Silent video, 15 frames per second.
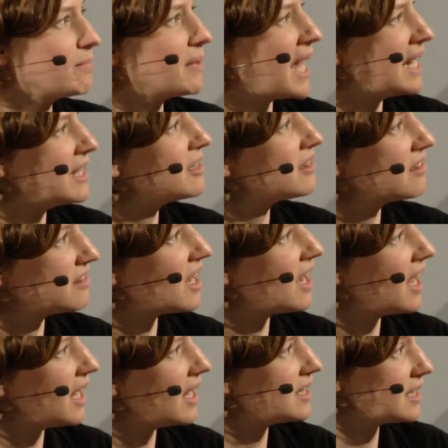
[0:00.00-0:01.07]
blander
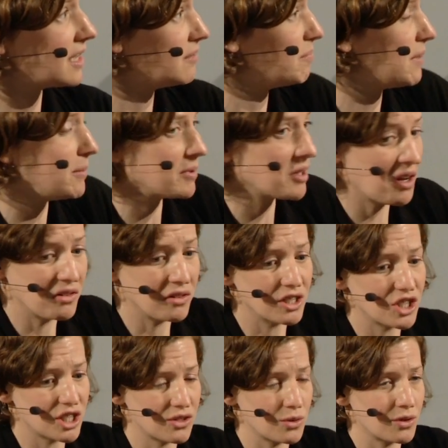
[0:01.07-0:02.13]
diet, and people are only
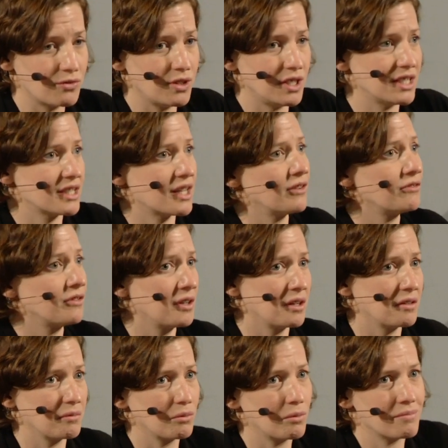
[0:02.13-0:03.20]
just sort of
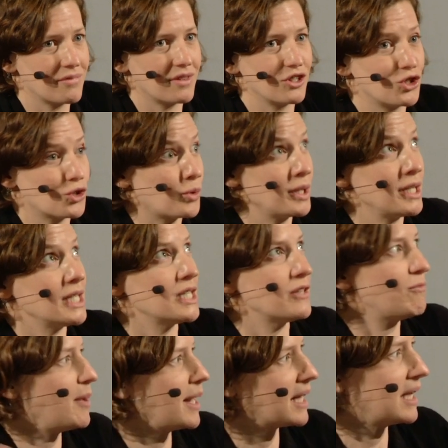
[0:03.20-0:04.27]
rediscovering the joys
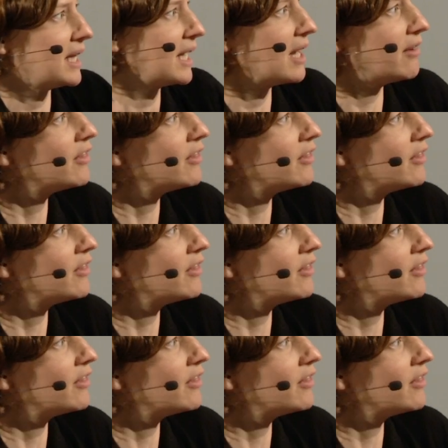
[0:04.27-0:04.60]
of pickling